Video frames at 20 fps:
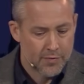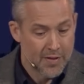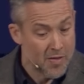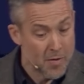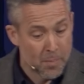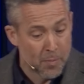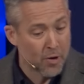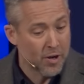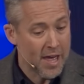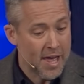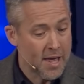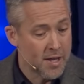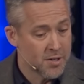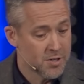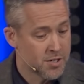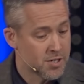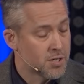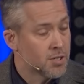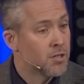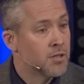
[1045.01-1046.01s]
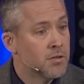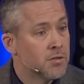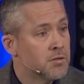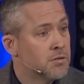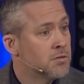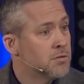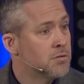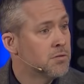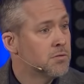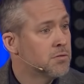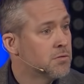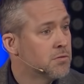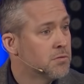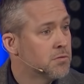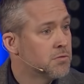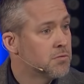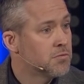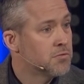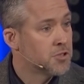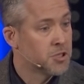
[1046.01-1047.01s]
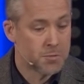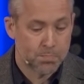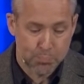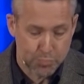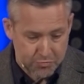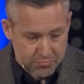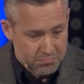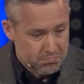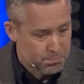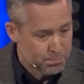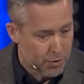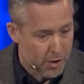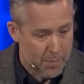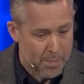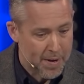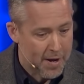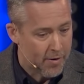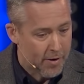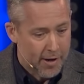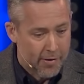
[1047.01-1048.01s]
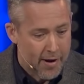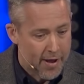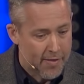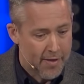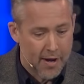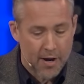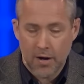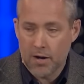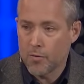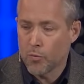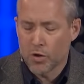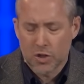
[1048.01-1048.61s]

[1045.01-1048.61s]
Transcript: Then the book ends. Just put a period right there.